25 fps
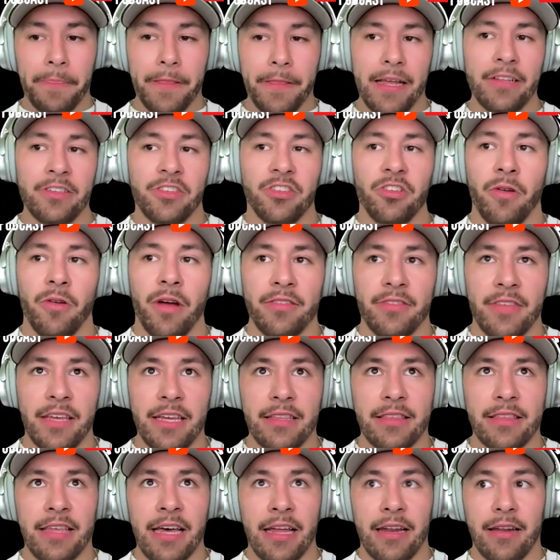And so I
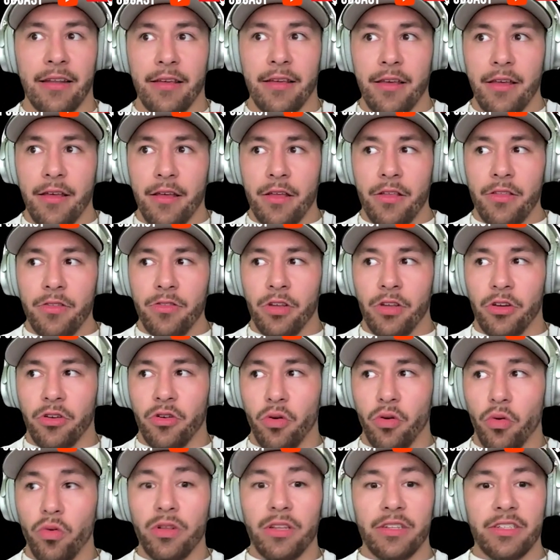think that the
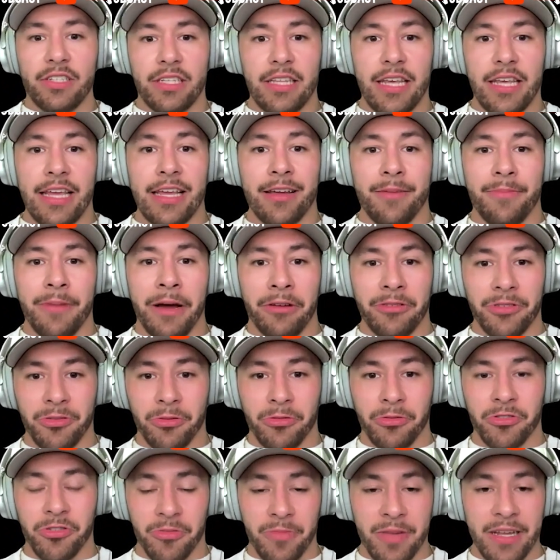coolest thing about
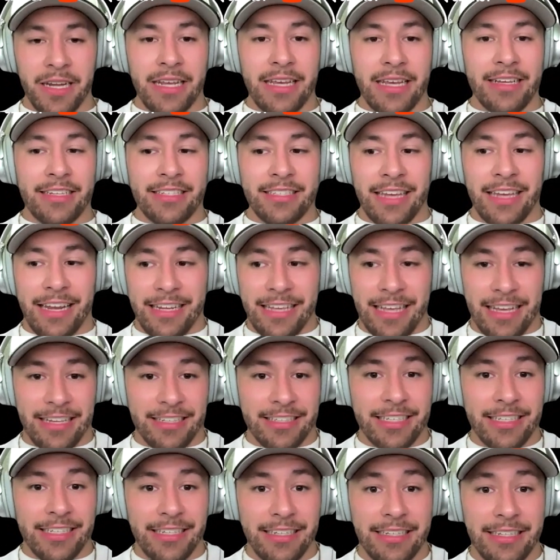social media is that, yes,
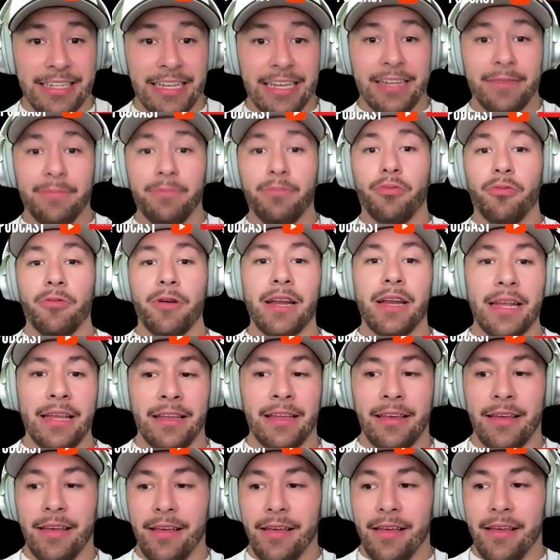it did
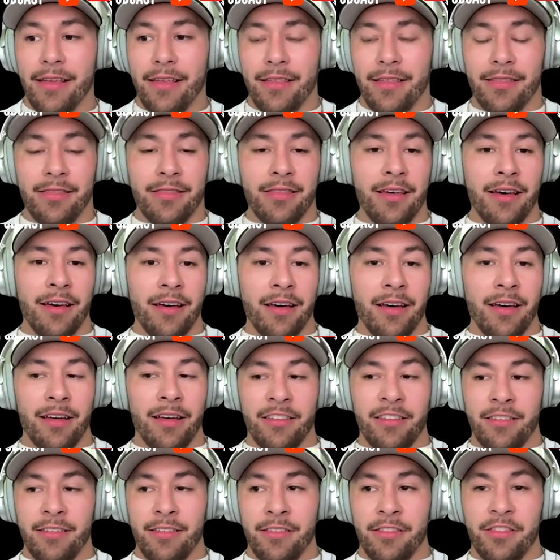bring
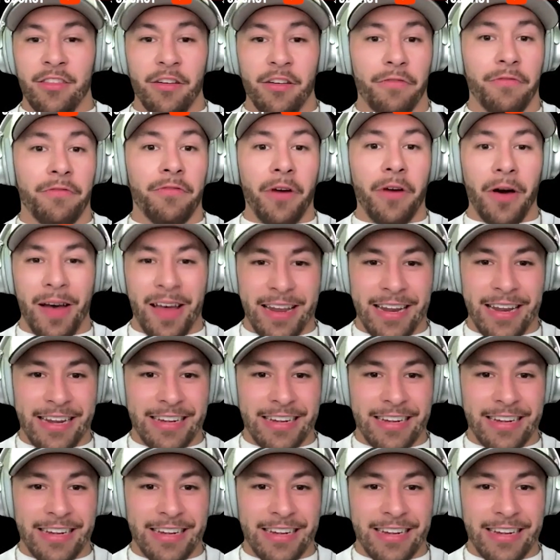the fun.